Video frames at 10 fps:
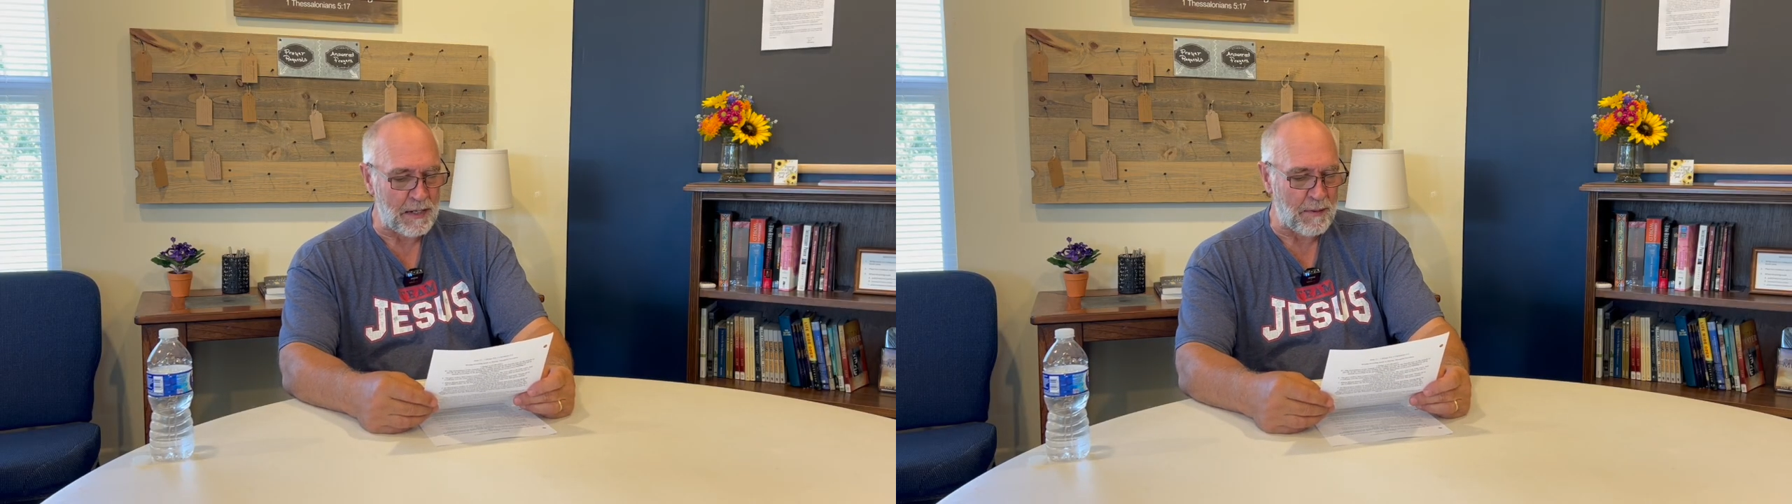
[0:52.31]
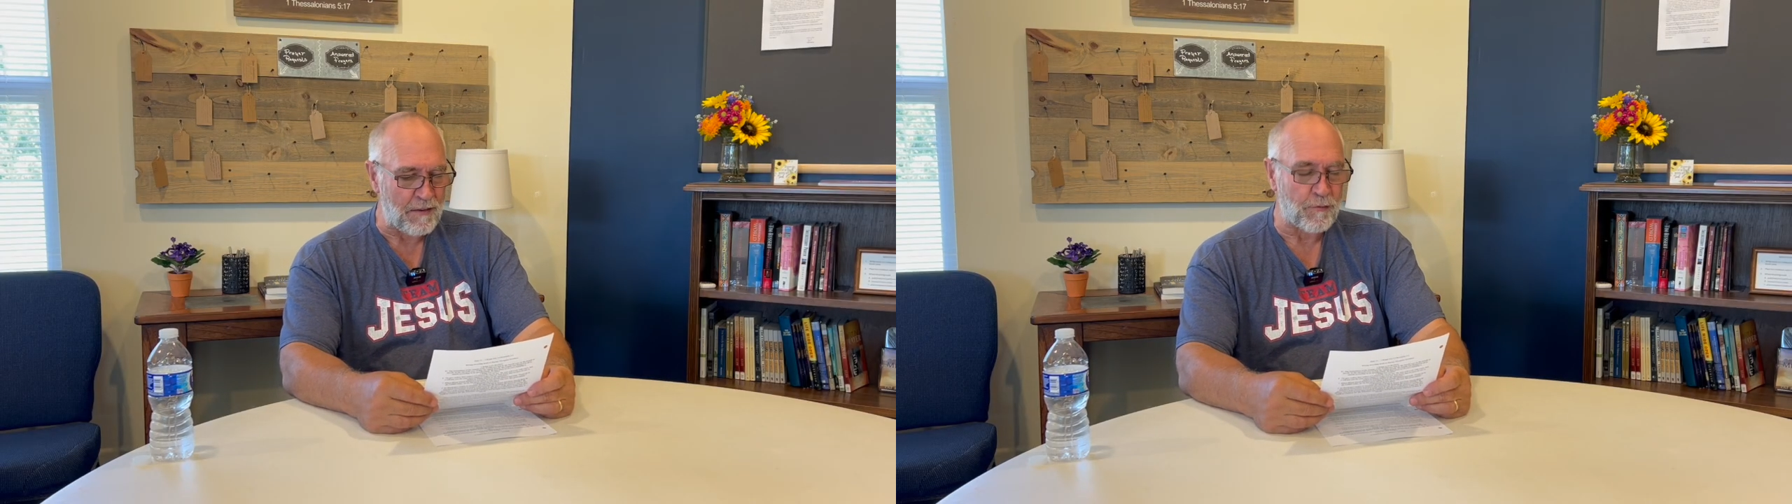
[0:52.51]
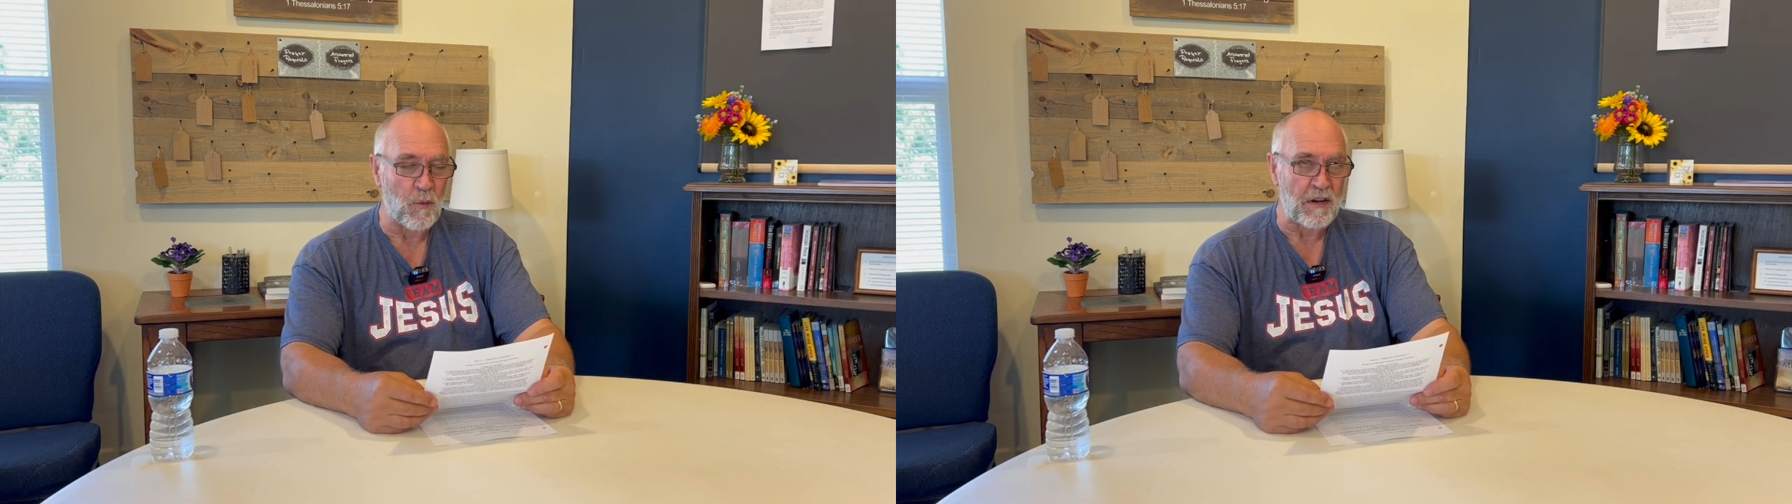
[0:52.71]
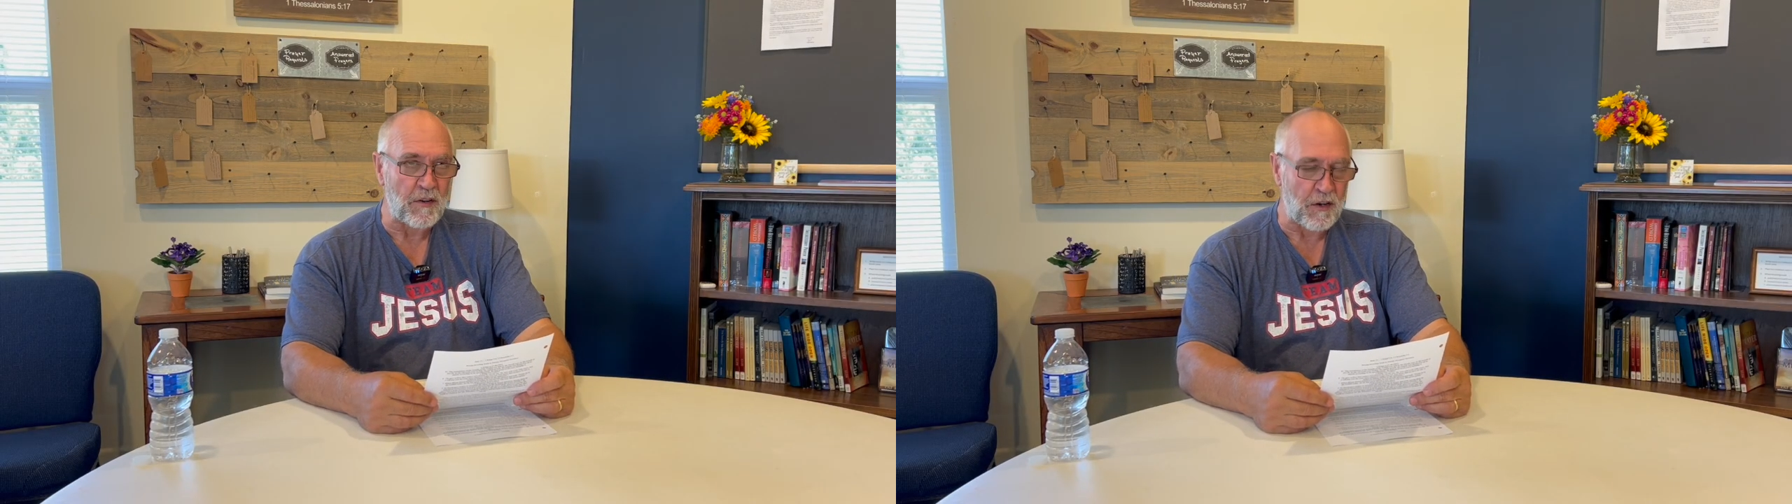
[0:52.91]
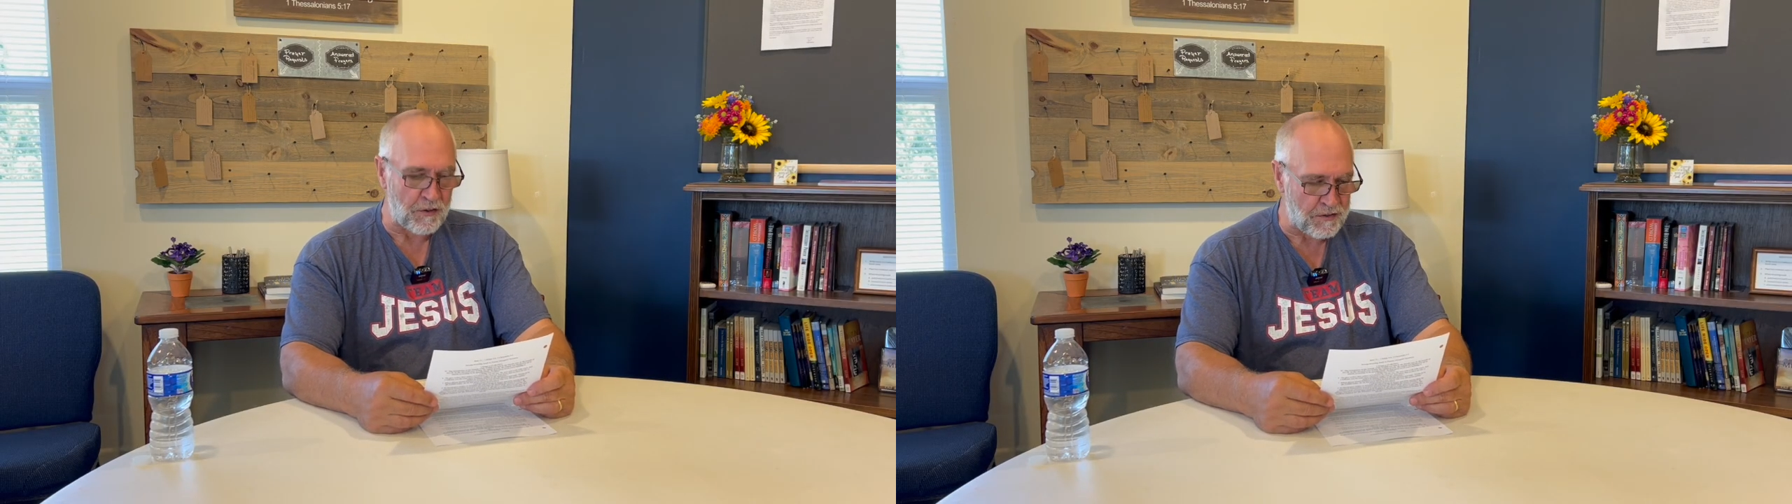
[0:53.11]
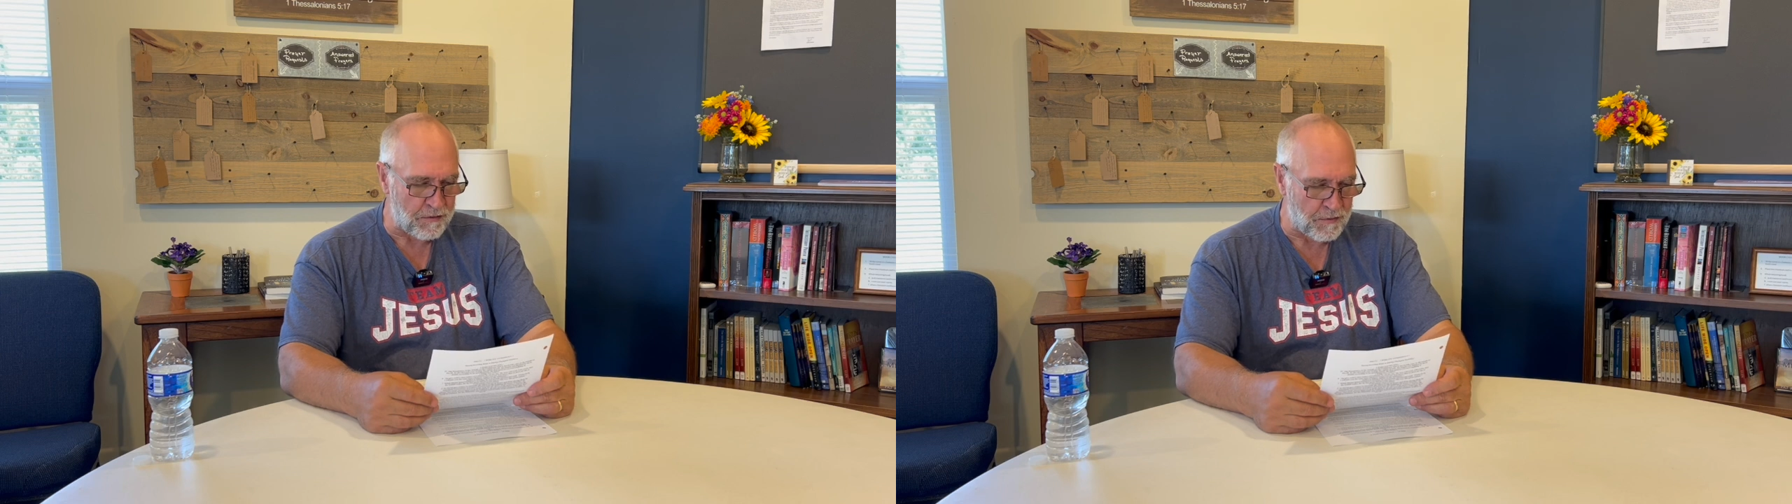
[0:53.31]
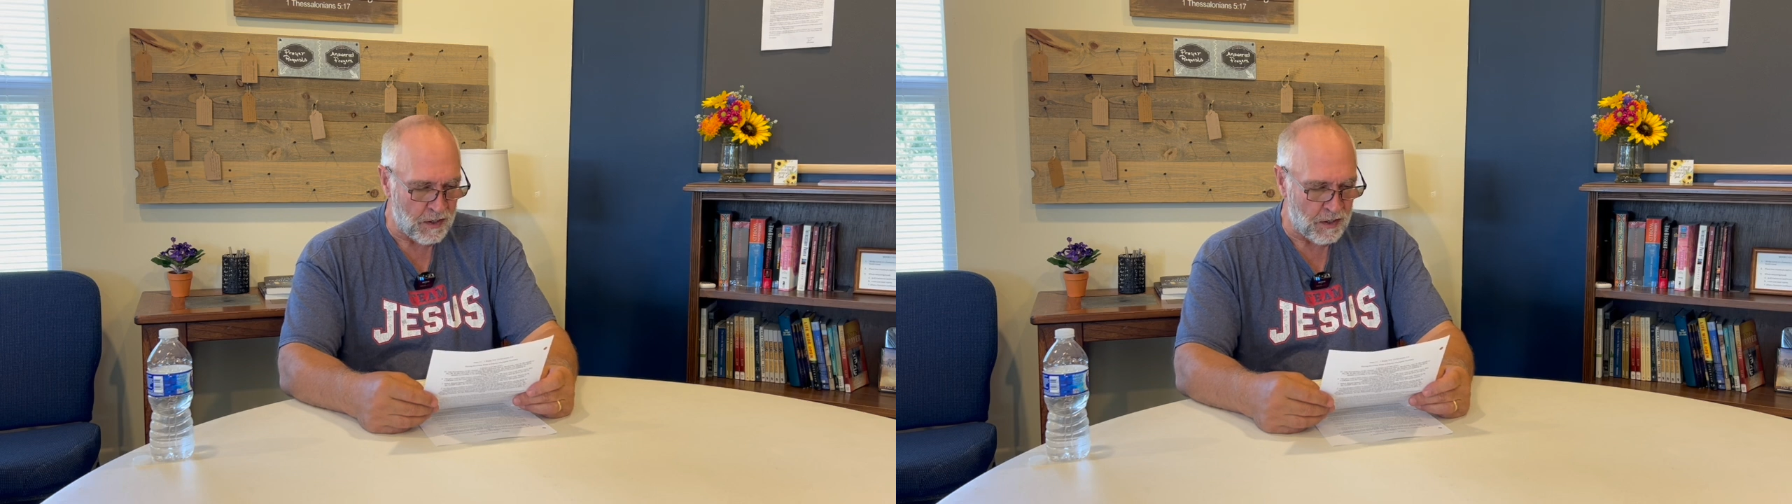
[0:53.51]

in my 40 years of